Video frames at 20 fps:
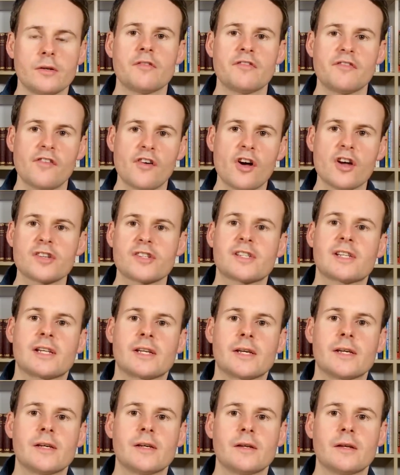
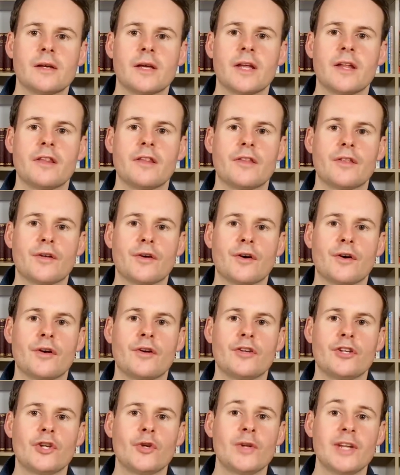Firstly, in
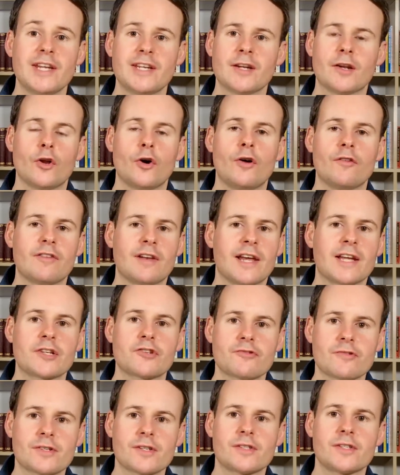that you need a lot of
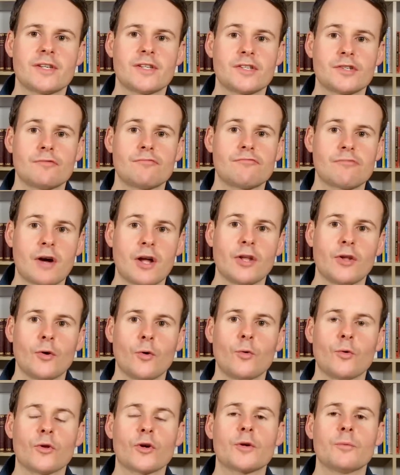electricity to run
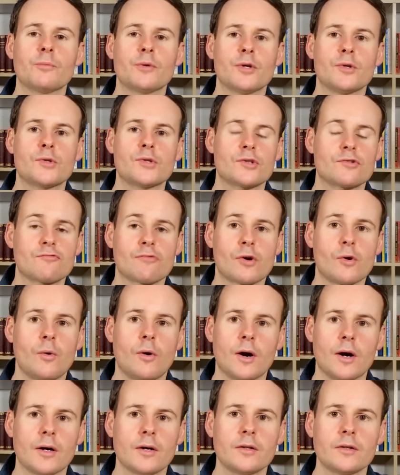all the computers
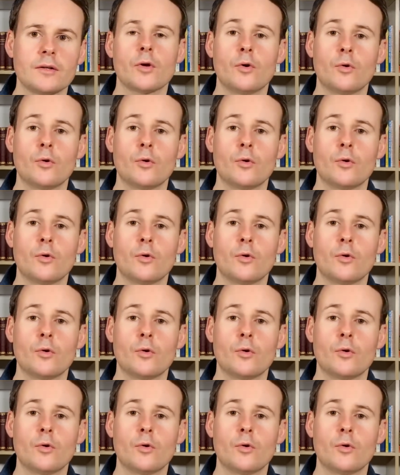required,